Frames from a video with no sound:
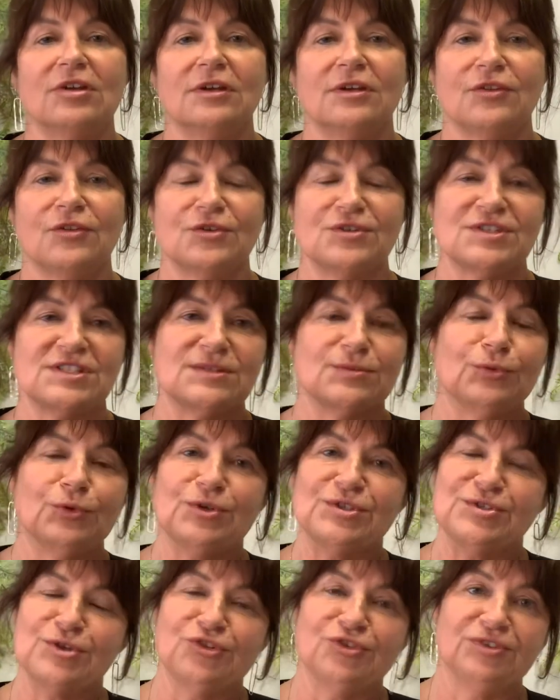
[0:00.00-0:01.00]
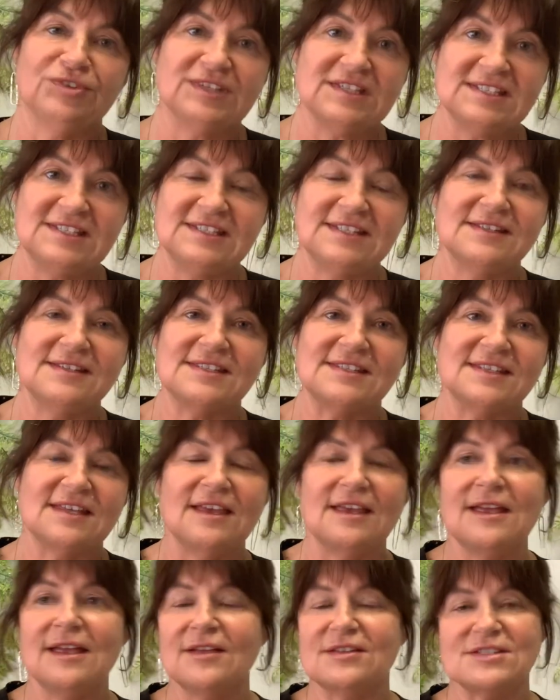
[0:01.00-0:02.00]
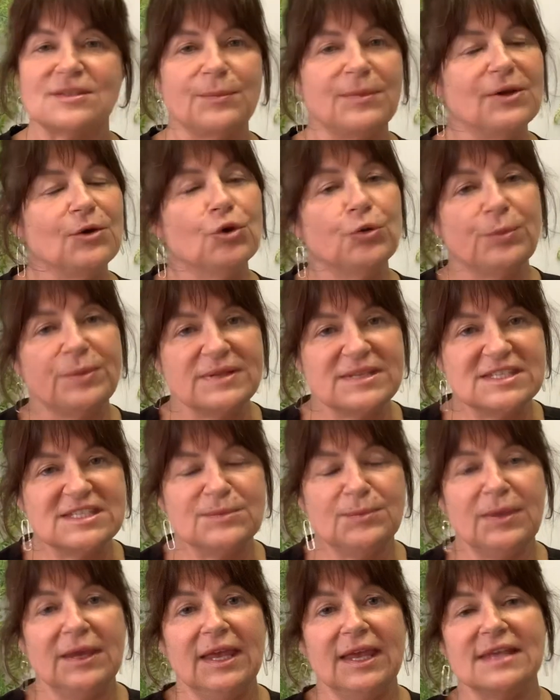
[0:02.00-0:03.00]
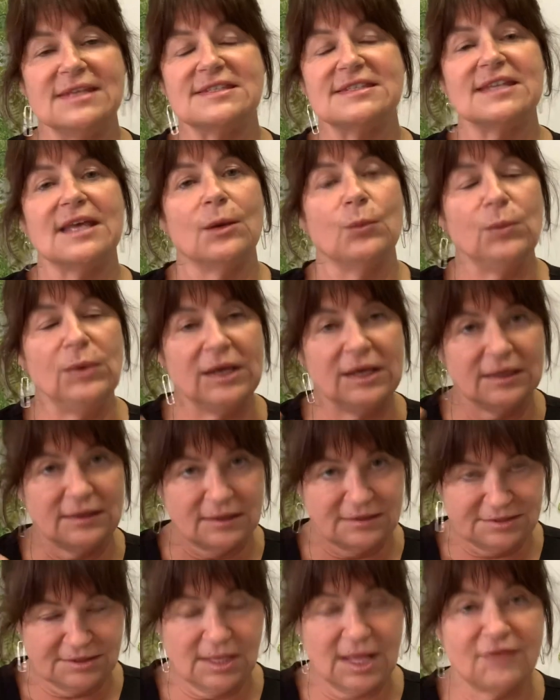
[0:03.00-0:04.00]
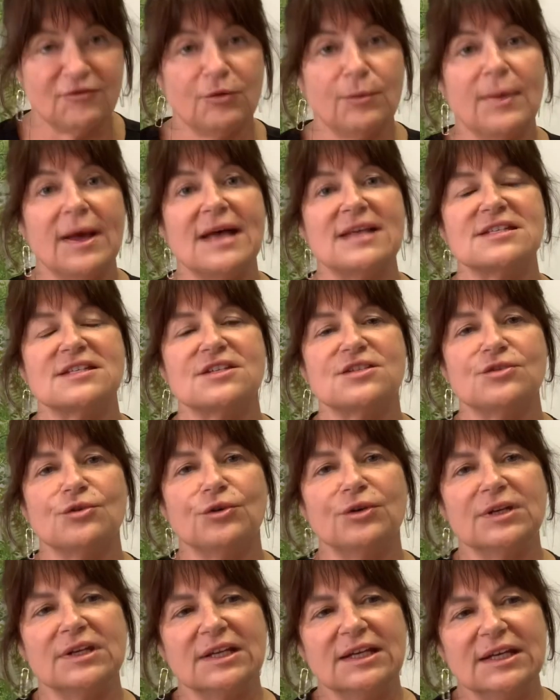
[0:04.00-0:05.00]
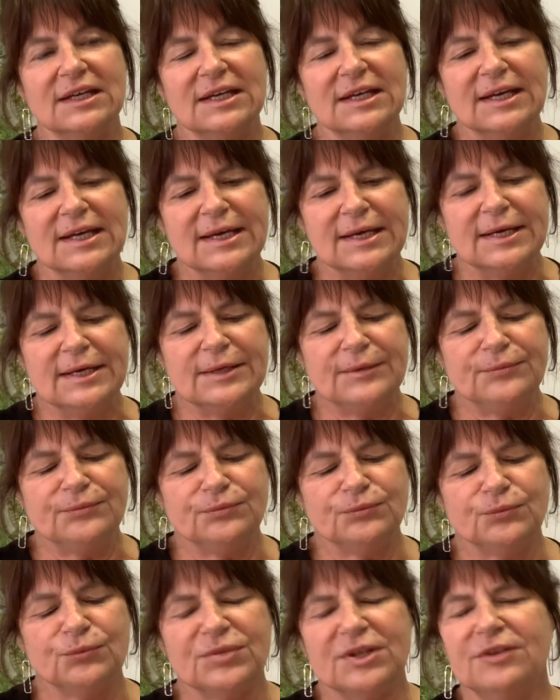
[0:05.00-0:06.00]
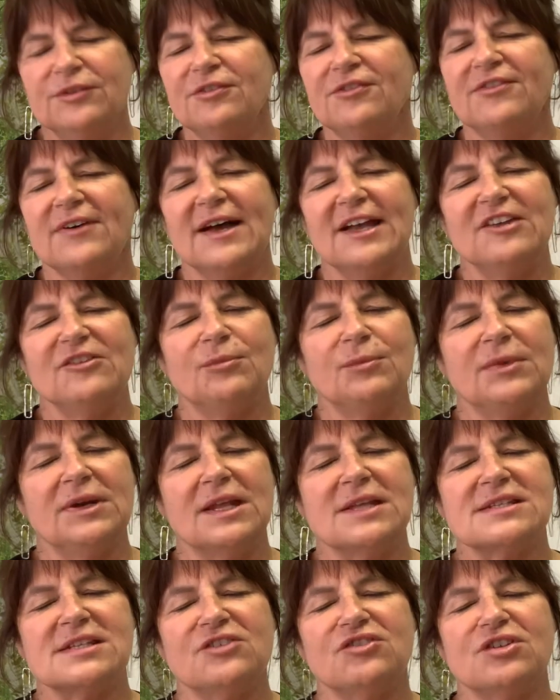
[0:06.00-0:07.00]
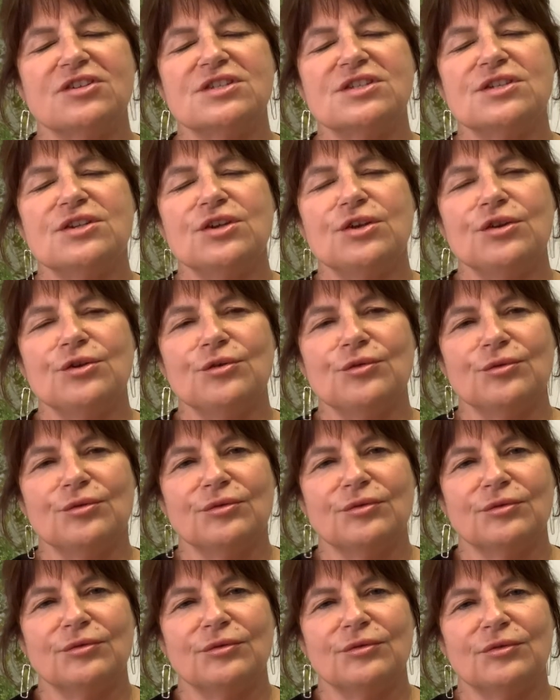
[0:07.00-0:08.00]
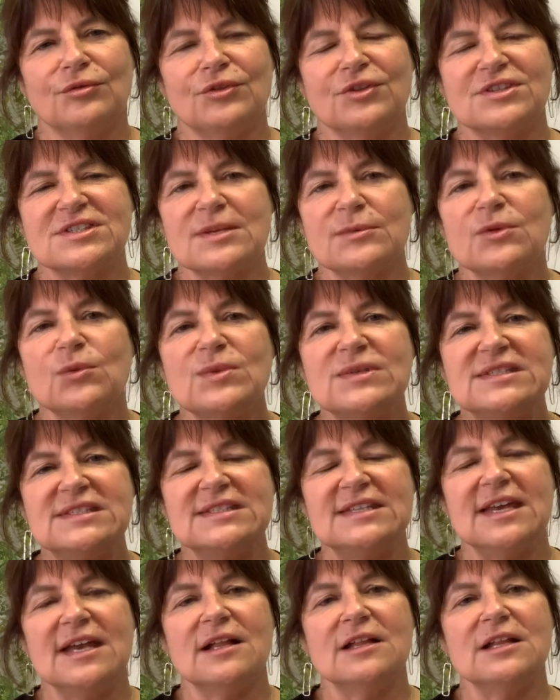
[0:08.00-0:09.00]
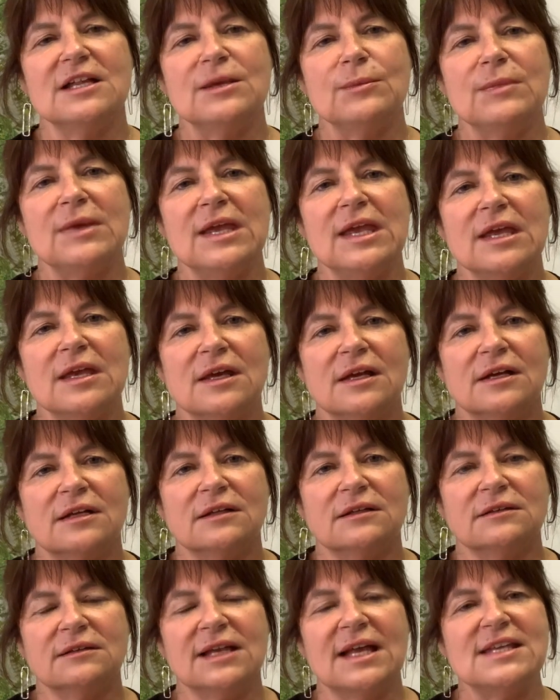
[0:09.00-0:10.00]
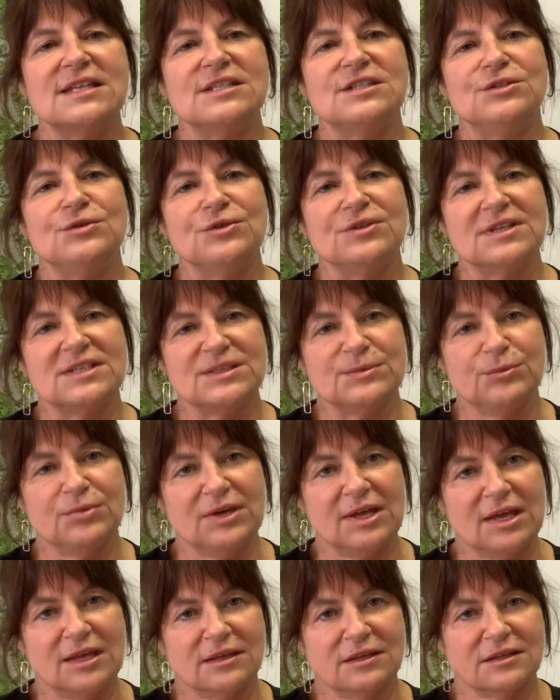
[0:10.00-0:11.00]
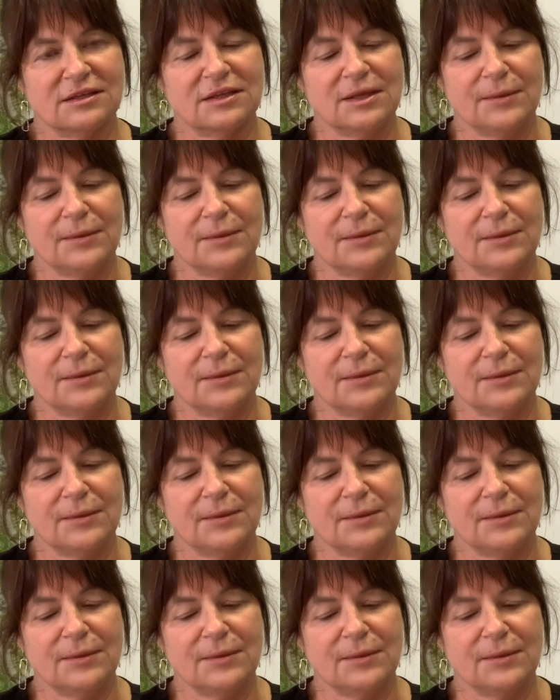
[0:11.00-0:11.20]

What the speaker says: There's more social distancing, there's a big open space, and we can still have our masks on. Within 5 minutes, I just knew. Something was telling me, let's do this breath.